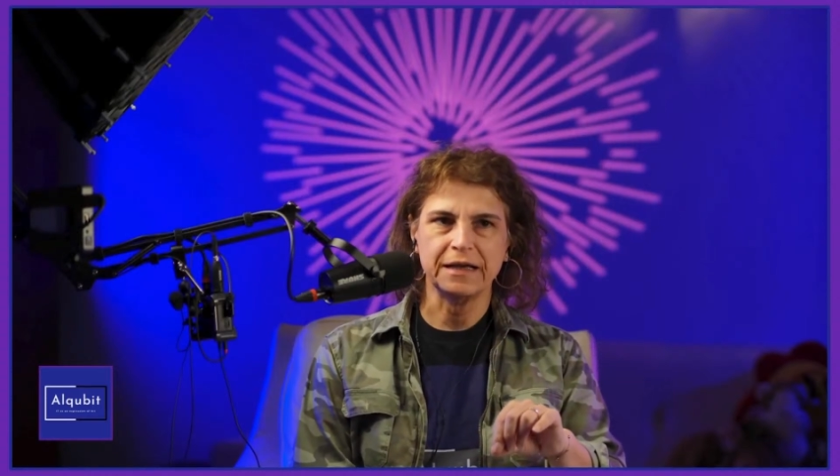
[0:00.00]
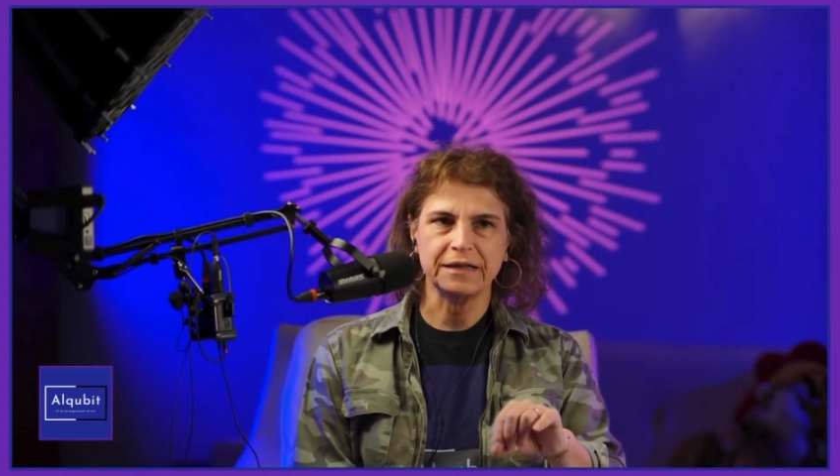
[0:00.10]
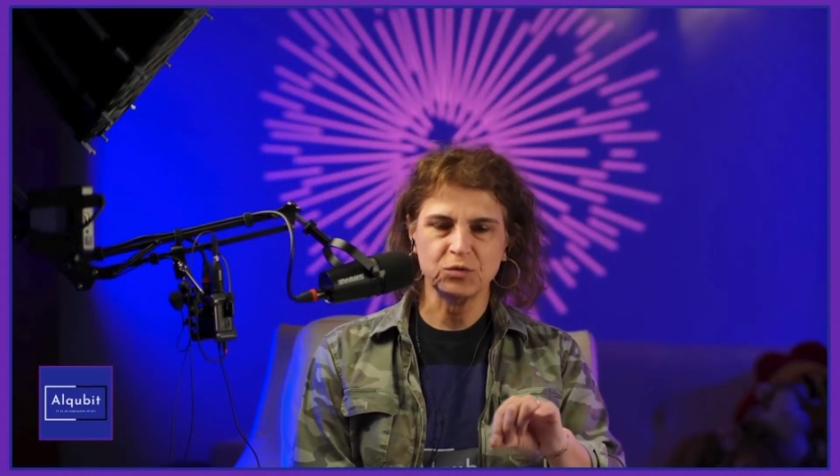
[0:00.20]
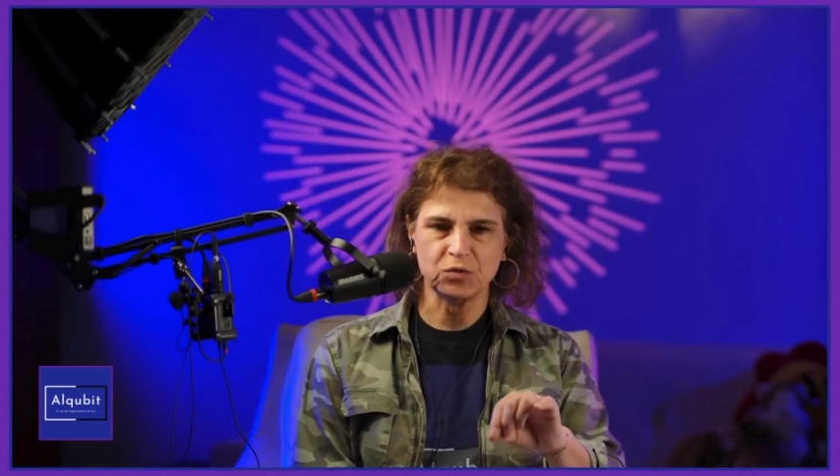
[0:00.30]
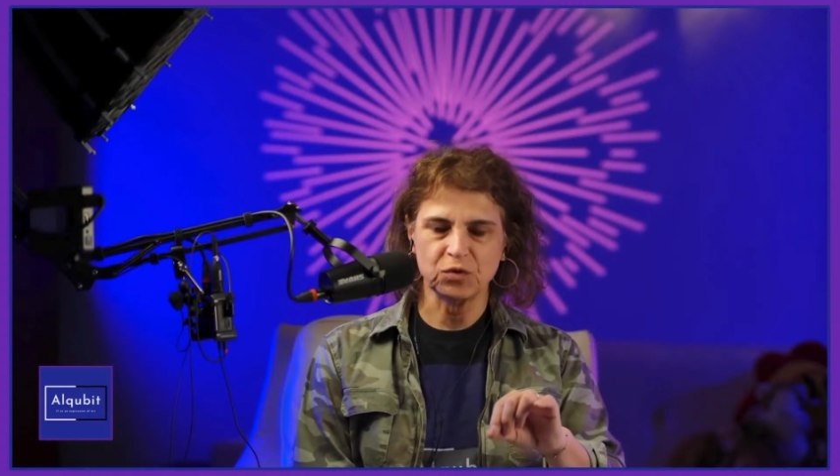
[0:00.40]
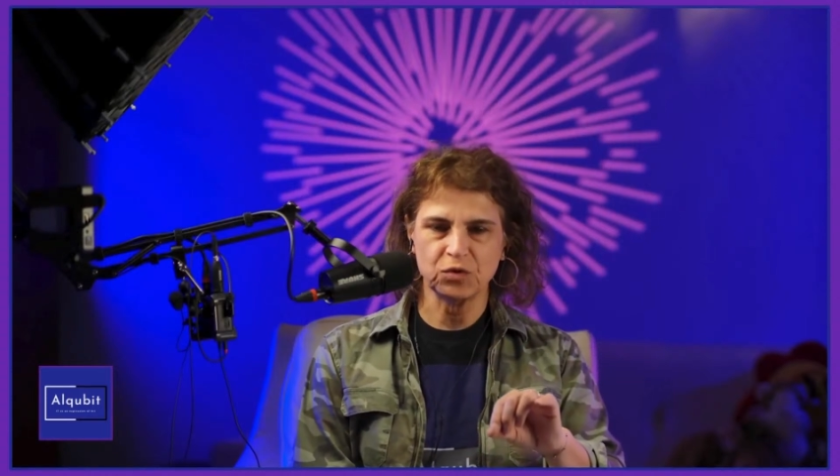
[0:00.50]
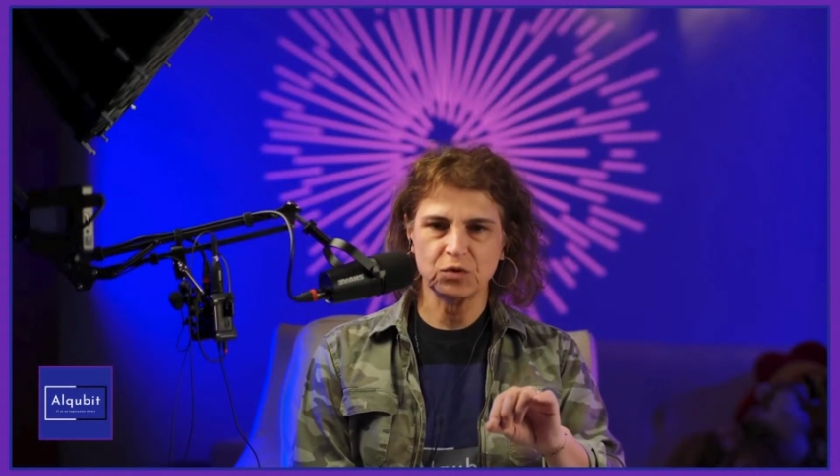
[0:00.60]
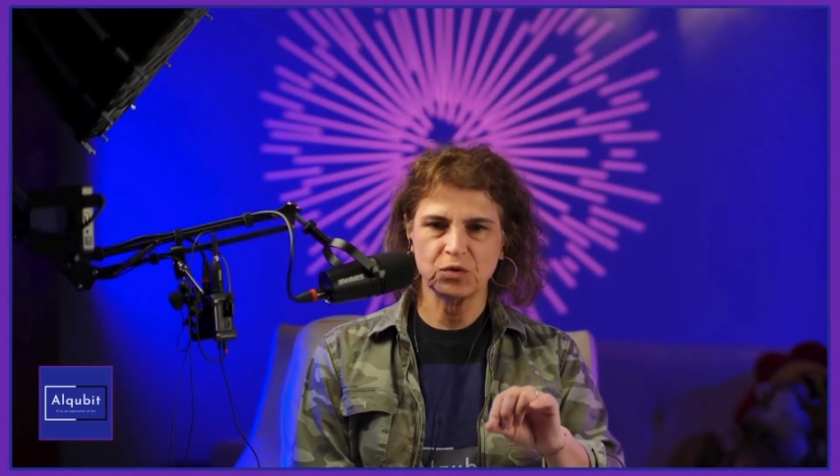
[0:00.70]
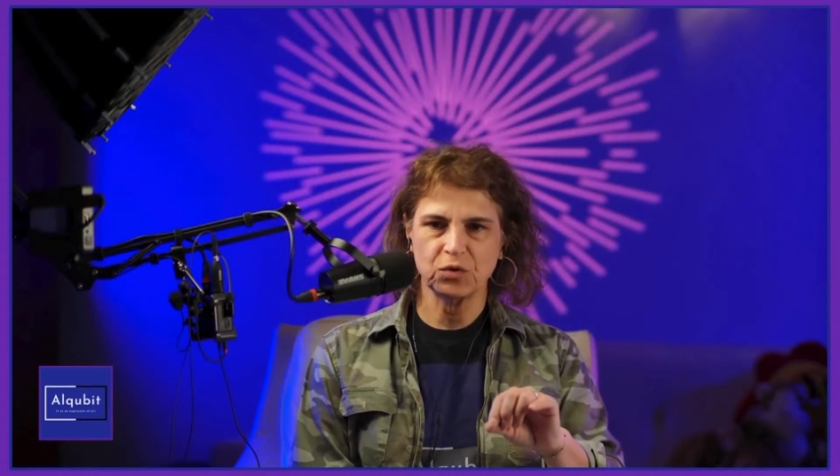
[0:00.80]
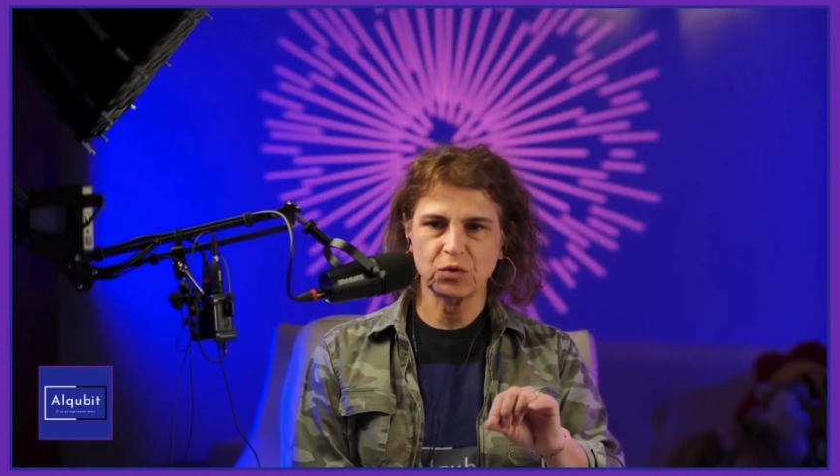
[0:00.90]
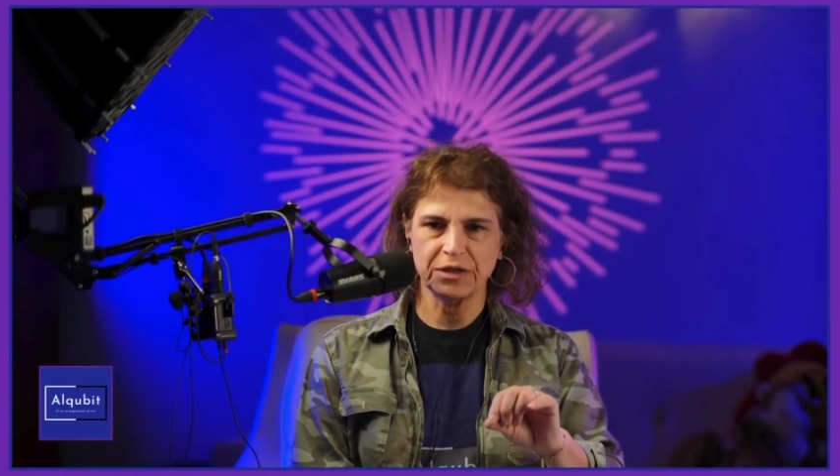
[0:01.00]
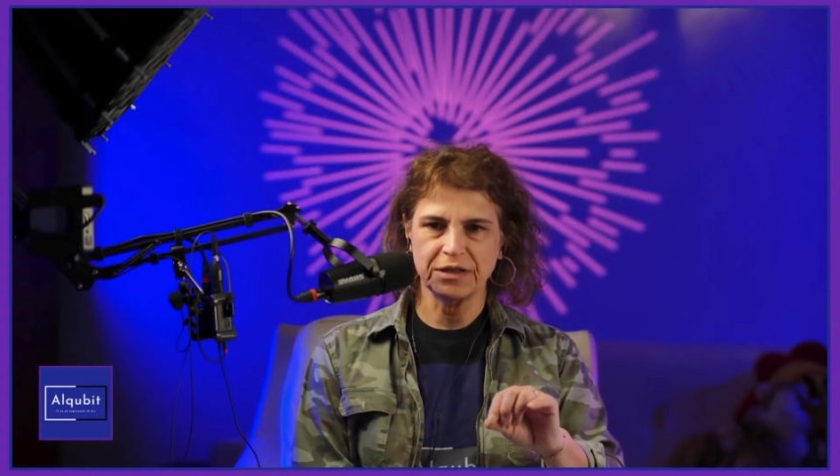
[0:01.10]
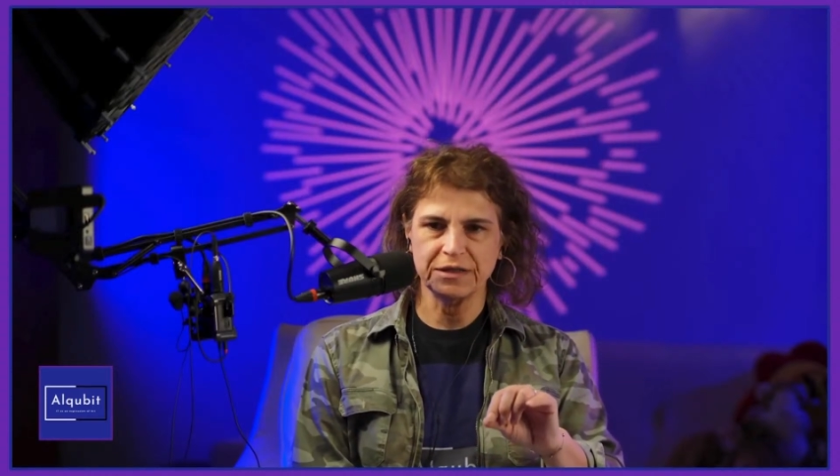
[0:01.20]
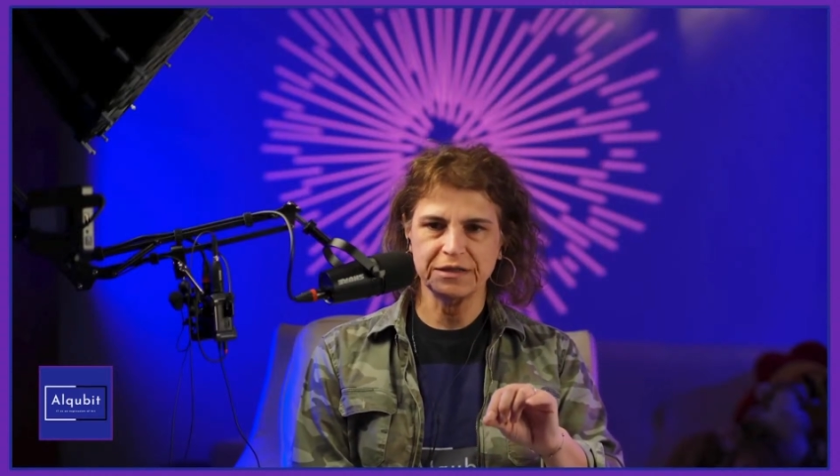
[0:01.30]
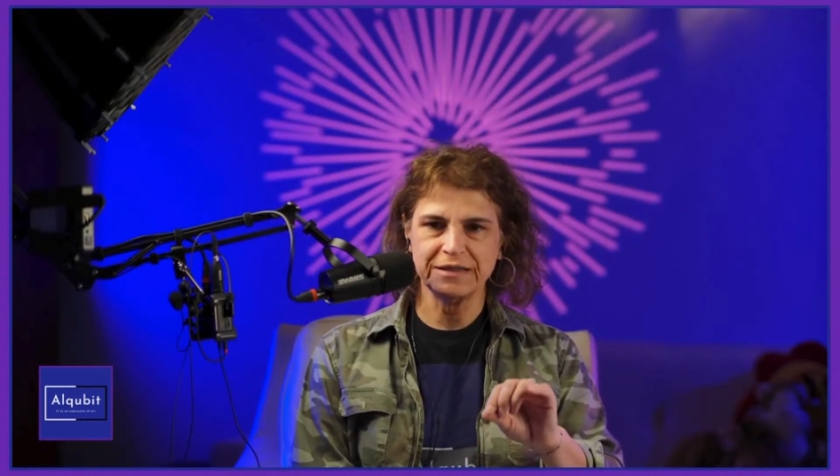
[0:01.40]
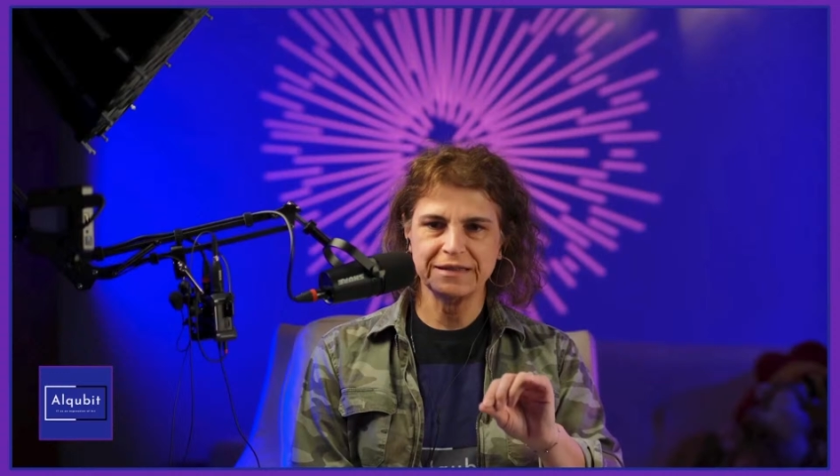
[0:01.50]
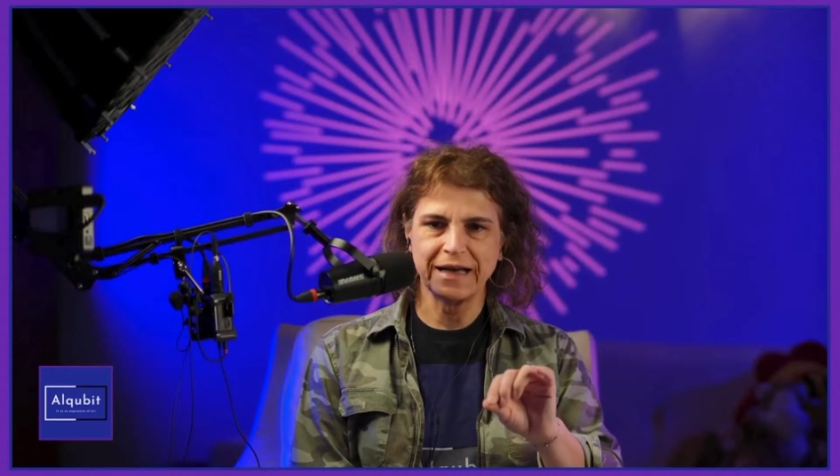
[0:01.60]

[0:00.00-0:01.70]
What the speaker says: and in